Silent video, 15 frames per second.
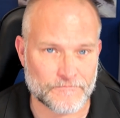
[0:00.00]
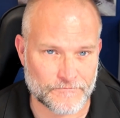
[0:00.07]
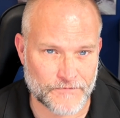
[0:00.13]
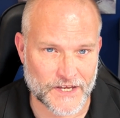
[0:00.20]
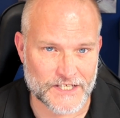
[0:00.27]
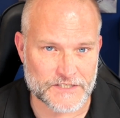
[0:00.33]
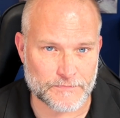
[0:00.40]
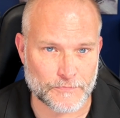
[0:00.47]

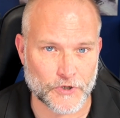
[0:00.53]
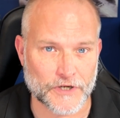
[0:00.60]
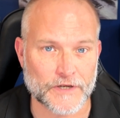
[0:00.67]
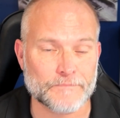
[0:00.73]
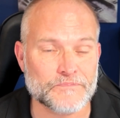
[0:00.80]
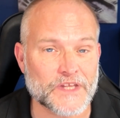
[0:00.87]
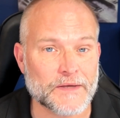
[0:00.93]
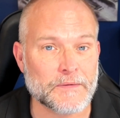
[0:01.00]
Facebook.
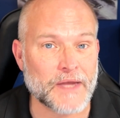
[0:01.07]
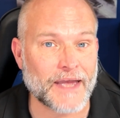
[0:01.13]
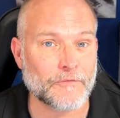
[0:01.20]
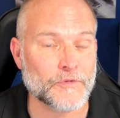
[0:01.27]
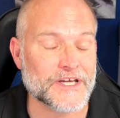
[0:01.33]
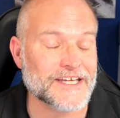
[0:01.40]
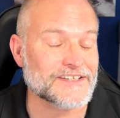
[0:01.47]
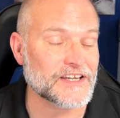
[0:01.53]

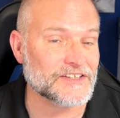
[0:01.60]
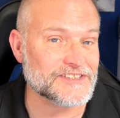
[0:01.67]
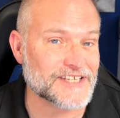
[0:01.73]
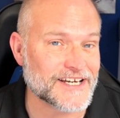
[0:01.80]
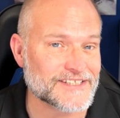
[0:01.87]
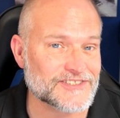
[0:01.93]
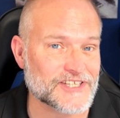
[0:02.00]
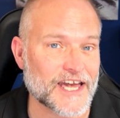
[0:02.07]
And it
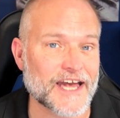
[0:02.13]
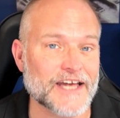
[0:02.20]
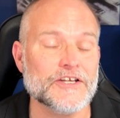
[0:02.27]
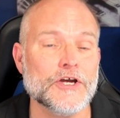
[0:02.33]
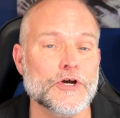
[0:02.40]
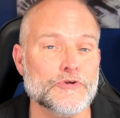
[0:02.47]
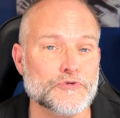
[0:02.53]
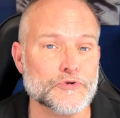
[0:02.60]
does that
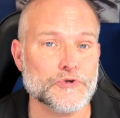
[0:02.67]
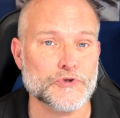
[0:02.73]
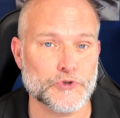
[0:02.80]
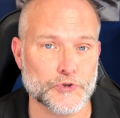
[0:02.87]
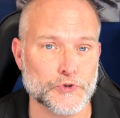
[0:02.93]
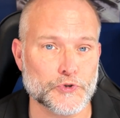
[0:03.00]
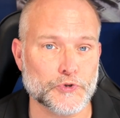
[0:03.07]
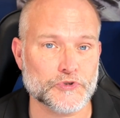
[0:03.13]
through
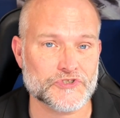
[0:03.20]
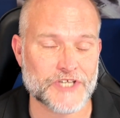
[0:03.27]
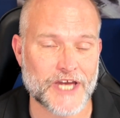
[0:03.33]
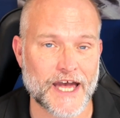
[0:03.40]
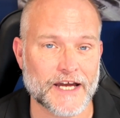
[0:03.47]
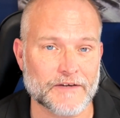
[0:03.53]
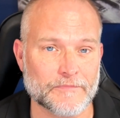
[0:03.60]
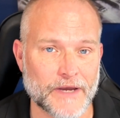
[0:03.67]
Google
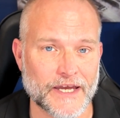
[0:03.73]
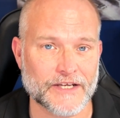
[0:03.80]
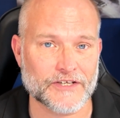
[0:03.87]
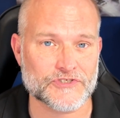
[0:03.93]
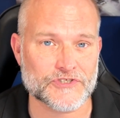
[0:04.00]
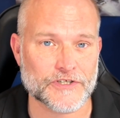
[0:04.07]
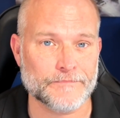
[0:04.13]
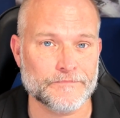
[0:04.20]
Tag
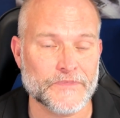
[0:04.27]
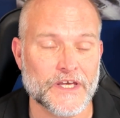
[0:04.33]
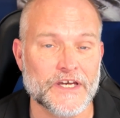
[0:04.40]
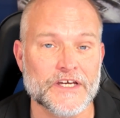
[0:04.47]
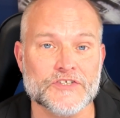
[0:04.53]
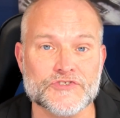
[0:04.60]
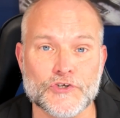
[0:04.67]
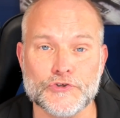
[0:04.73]
Manager.
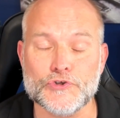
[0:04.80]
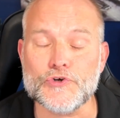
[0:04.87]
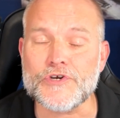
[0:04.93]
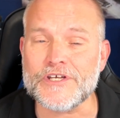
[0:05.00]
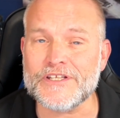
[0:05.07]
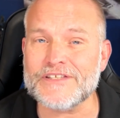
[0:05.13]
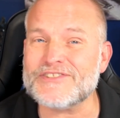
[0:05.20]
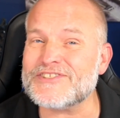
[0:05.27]
So you
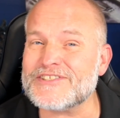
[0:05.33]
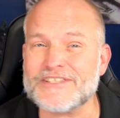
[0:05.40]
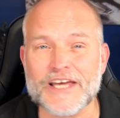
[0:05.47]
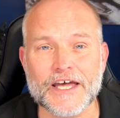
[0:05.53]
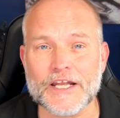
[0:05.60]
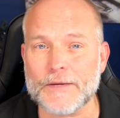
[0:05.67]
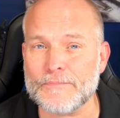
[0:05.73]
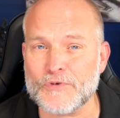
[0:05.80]
can
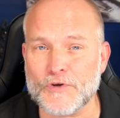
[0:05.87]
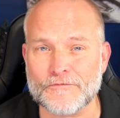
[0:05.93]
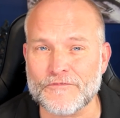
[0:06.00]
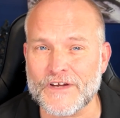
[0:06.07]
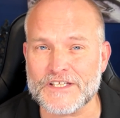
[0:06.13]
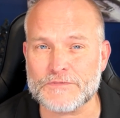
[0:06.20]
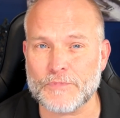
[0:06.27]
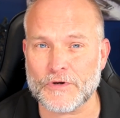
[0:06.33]
set up your
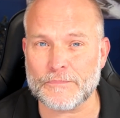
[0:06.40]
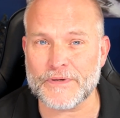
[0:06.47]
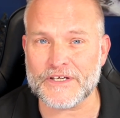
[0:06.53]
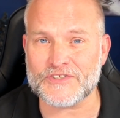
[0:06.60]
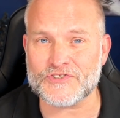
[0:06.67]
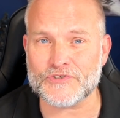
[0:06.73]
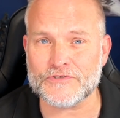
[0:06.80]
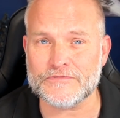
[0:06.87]
Facebook
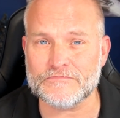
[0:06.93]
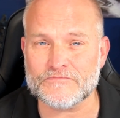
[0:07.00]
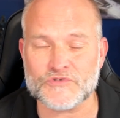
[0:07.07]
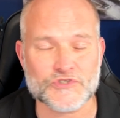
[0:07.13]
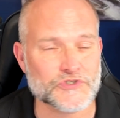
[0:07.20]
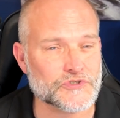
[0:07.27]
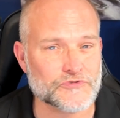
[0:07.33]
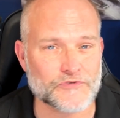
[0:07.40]
pixel
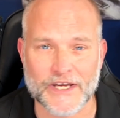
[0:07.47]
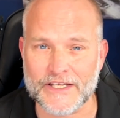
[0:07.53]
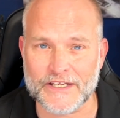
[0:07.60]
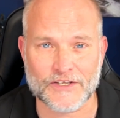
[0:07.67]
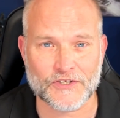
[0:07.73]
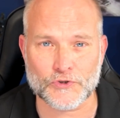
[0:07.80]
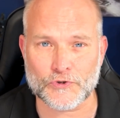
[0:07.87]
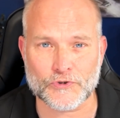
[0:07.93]
straight
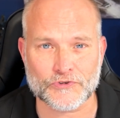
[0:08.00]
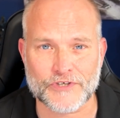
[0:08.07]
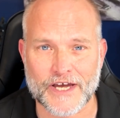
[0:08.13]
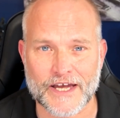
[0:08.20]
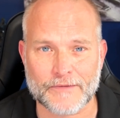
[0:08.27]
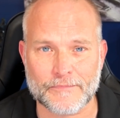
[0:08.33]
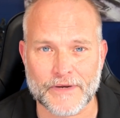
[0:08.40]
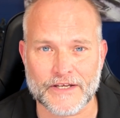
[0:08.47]
in Google
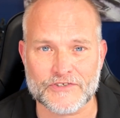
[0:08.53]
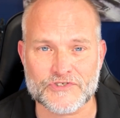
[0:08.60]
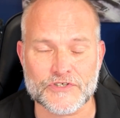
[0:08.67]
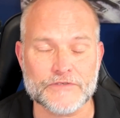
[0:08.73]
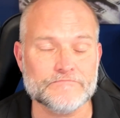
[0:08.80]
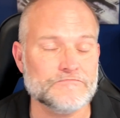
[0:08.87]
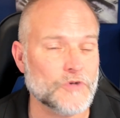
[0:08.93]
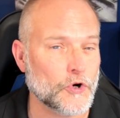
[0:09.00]
Tag
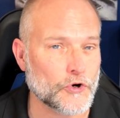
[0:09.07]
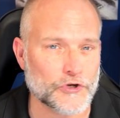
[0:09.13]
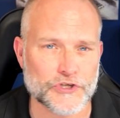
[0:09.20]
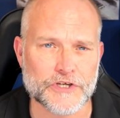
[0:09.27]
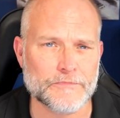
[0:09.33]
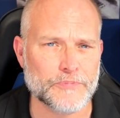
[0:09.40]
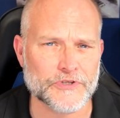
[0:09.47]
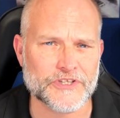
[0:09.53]
Manager, or you
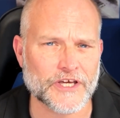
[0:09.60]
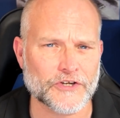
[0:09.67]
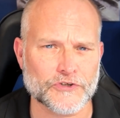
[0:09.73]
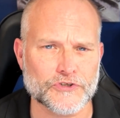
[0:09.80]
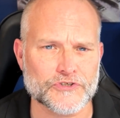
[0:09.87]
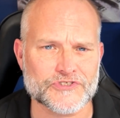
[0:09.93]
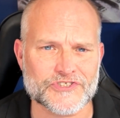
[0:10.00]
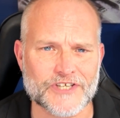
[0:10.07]
can put that on
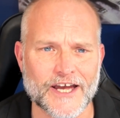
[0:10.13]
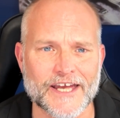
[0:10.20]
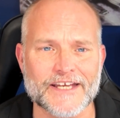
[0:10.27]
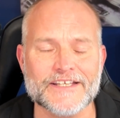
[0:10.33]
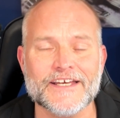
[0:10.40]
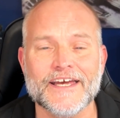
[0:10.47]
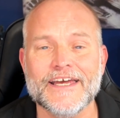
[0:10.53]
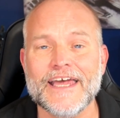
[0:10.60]
your
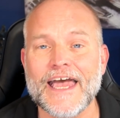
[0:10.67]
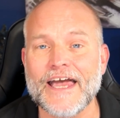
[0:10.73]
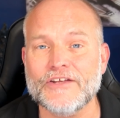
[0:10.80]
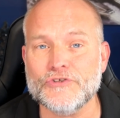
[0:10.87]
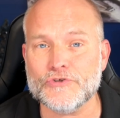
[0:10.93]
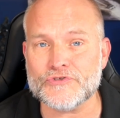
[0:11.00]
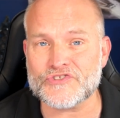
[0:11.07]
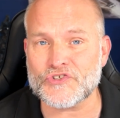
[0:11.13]
site
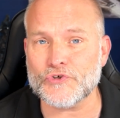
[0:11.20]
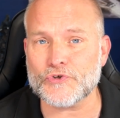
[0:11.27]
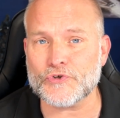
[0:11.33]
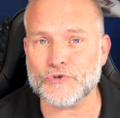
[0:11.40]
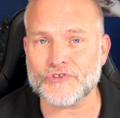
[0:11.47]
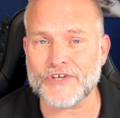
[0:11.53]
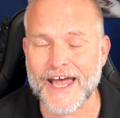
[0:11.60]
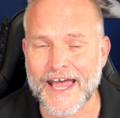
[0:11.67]
and use
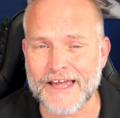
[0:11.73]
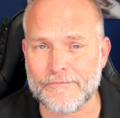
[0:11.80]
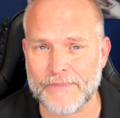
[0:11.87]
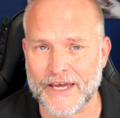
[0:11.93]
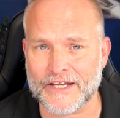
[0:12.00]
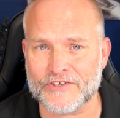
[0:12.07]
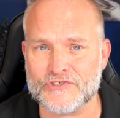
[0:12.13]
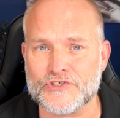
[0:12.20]
Google Tag
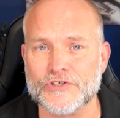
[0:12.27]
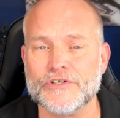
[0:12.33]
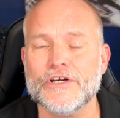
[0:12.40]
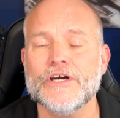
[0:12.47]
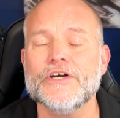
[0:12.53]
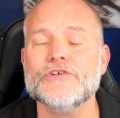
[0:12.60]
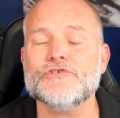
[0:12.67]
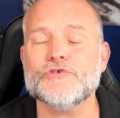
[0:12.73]
Manager
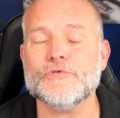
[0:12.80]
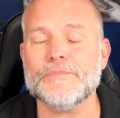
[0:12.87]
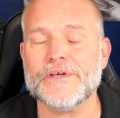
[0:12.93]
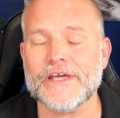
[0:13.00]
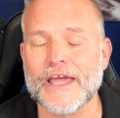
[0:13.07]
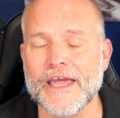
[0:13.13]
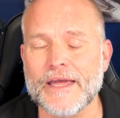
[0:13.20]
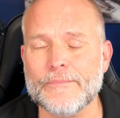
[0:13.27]
to
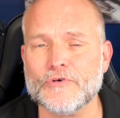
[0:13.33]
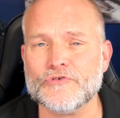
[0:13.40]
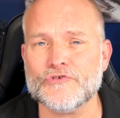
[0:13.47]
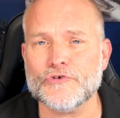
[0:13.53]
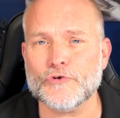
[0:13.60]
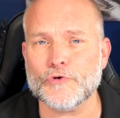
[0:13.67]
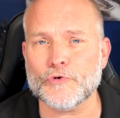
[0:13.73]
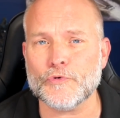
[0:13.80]
be able
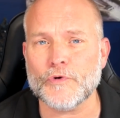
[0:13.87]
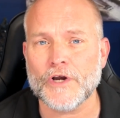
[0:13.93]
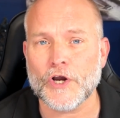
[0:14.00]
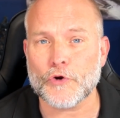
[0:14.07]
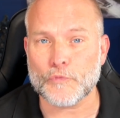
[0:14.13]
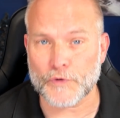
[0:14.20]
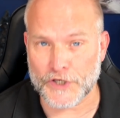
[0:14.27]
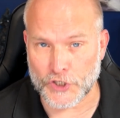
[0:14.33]
to
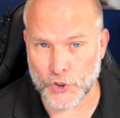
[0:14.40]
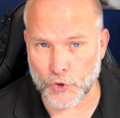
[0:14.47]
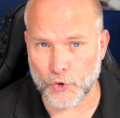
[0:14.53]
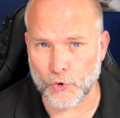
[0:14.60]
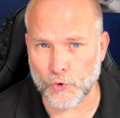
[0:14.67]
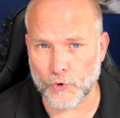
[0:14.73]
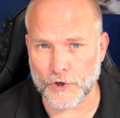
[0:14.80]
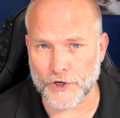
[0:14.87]

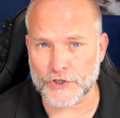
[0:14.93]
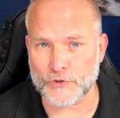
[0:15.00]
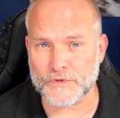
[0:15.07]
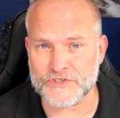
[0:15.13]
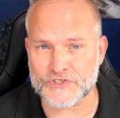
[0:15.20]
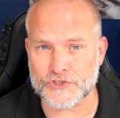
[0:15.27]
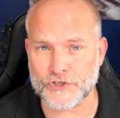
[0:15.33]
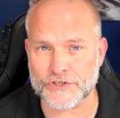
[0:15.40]
record
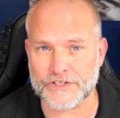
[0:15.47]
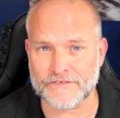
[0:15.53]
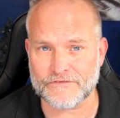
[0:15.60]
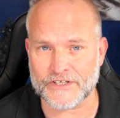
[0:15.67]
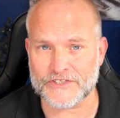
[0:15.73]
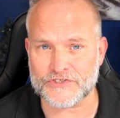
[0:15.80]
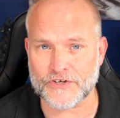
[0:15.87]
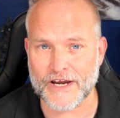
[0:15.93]
when certain
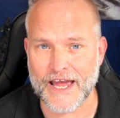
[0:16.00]
events are